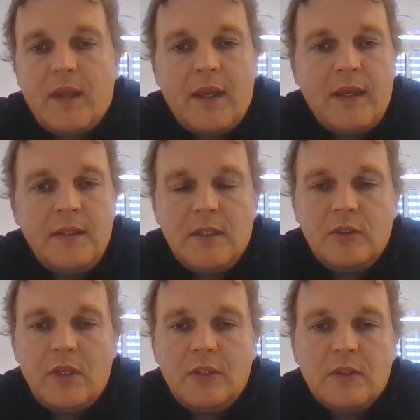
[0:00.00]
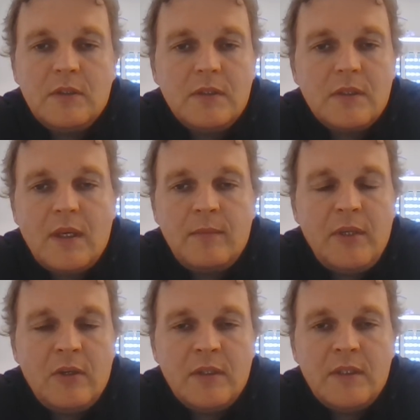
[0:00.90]
Any suggestions can
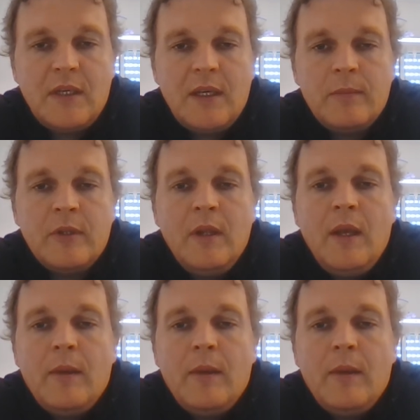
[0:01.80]
be on the table,